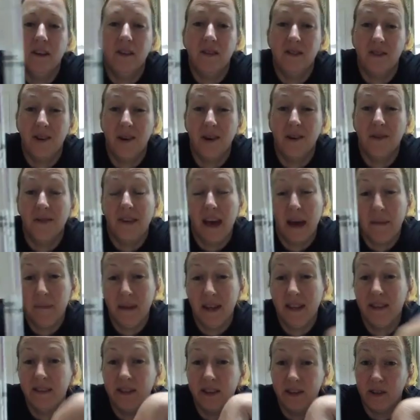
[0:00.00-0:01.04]
So that
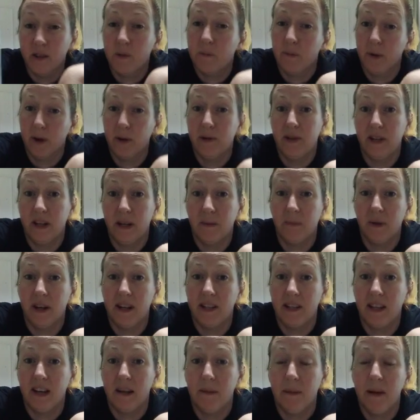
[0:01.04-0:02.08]
means there's protein
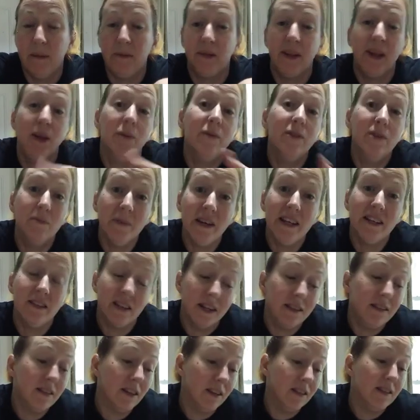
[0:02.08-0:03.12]
present on my plate, which makes
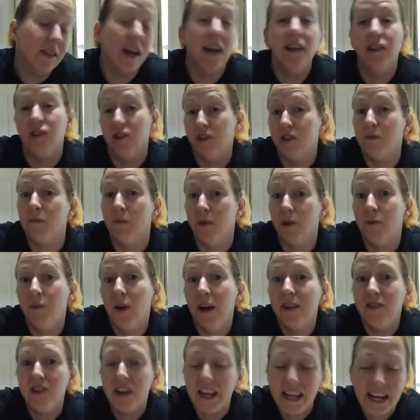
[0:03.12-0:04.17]
sense because I just put
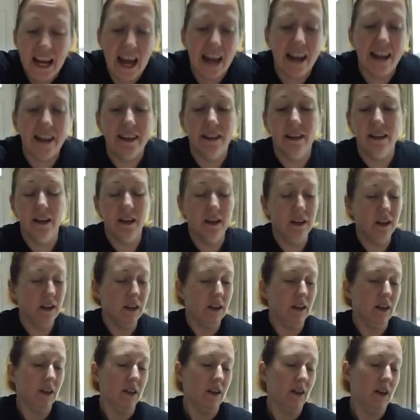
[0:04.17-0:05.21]
raw chicken on it.
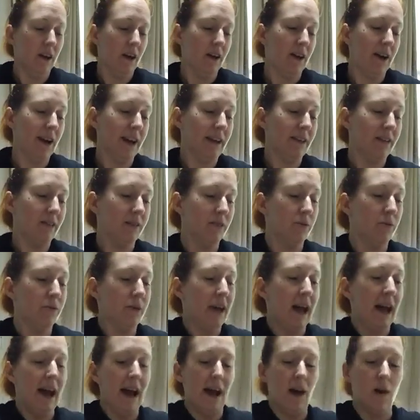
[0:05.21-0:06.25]
All right, so
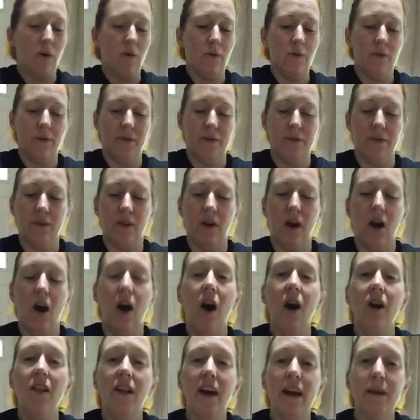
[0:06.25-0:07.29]
now
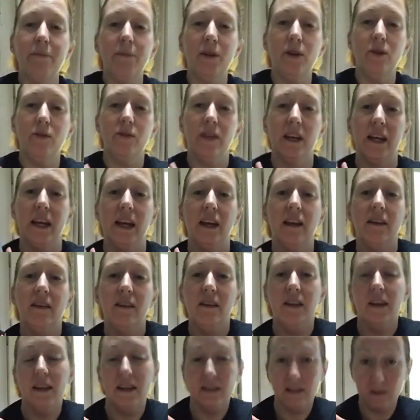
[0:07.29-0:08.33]
all I'm using
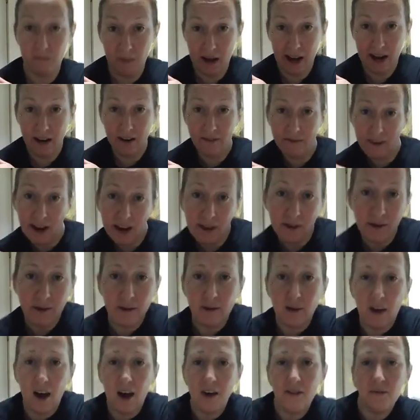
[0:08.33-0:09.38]
is my
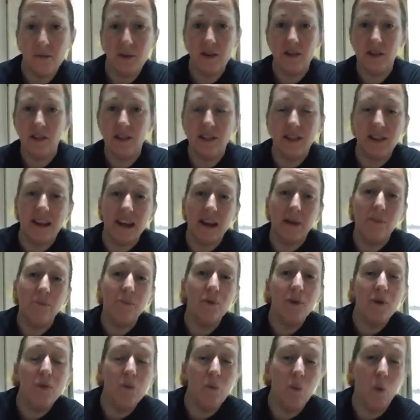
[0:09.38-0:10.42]
Envirocloth, which is damp
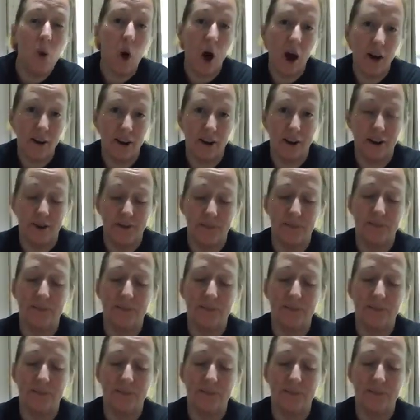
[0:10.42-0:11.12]
with water.